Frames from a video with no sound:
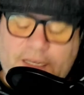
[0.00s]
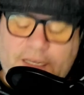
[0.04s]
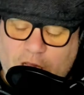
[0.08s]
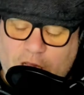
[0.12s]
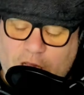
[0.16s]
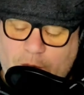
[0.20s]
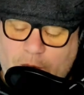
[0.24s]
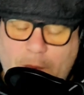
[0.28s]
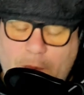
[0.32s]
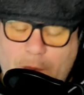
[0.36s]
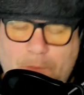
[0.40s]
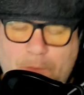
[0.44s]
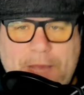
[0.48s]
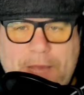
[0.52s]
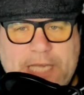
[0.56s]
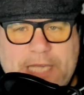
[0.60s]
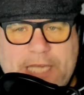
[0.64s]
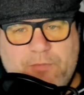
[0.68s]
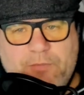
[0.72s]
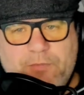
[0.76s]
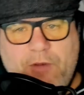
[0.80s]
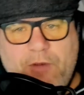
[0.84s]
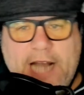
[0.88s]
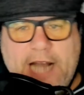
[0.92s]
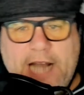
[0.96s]
talk about
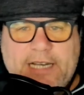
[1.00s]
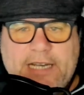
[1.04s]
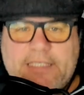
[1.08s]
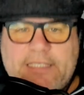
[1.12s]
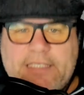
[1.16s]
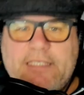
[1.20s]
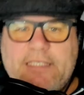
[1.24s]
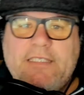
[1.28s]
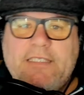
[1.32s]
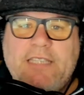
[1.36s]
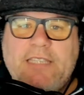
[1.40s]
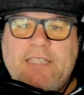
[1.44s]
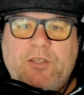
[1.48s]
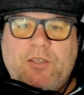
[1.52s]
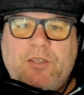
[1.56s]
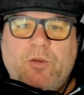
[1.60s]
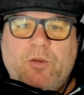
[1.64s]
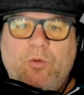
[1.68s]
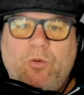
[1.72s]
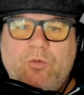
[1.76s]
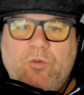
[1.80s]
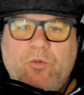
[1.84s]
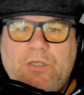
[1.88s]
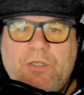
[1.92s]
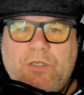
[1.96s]
best practices and
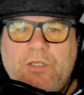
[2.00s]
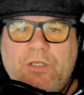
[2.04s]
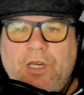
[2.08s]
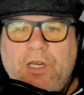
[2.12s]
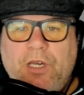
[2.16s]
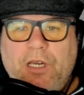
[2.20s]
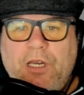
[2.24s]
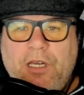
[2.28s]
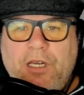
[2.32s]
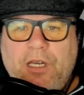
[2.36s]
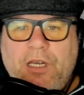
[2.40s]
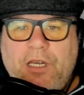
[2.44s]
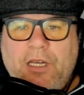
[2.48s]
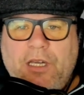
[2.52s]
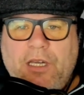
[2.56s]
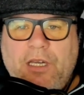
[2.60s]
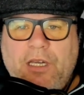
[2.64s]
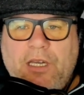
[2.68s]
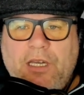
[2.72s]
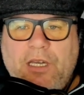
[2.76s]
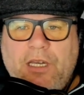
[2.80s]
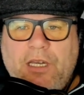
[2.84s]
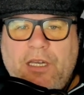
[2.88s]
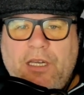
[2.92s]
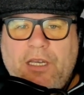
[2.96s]
tools.
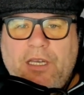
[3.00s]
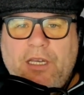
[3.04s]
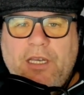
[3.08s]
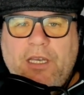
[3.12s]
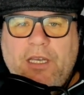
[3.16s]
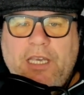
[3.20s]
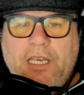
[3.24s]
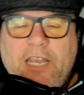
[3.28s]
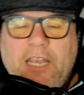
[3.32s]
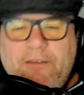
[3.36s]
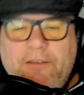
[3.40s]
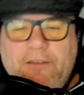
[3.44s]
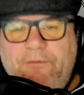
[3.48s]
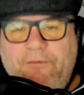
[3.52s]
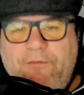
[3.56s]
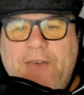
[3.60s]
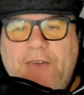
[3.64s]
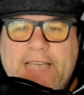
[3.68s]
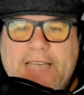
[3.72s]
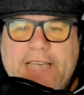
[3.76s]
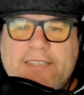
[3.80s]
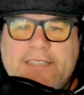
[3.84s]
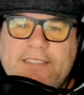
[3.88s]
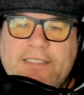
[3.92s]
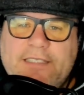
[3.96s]

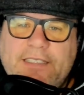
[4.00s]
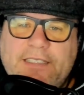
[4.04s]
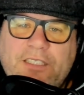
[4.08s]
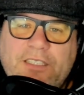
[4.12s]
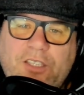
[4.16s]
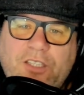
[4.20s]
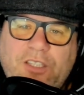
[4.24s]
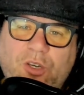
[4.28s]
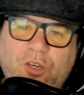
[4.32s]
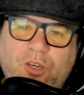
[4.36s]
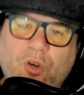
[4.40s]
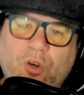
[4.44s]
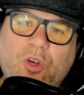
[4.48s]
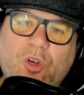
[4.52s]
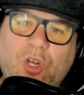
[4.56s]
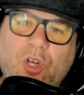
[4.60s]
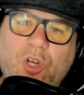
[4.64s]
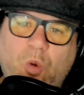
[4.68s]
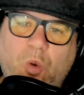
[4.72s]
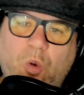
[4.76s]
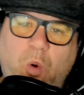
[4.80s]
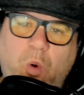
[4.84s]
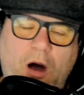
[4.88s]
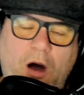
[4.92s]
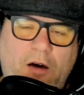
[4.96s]
Invest in good
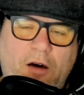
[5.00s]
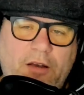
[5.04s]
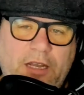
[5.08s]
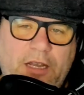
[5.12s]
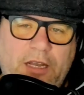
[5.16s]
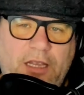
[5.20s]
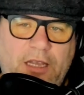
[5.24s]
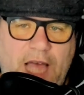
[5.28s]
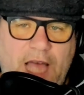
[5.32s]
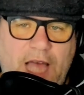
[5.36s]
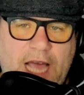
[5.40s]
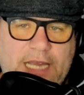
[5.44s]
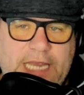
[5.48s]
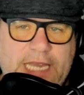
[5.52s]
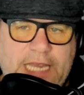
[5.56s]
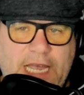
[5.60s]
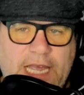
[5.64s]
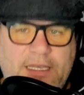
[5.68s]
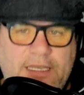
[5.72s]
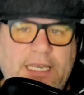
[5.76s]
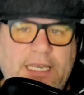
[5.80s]
quality lockout